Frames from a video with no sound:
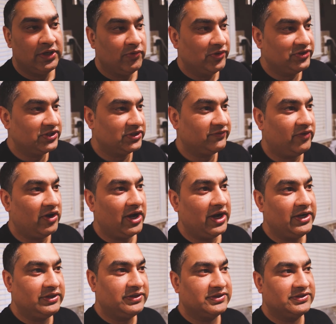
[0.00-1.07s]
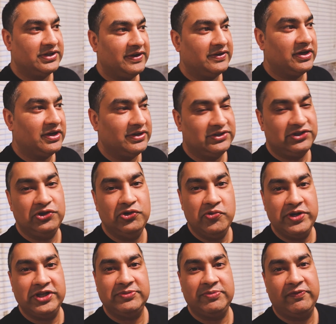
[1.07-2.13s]
Which is fine, because I got 2
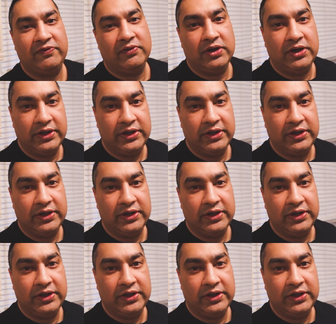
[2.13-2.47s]
weeks before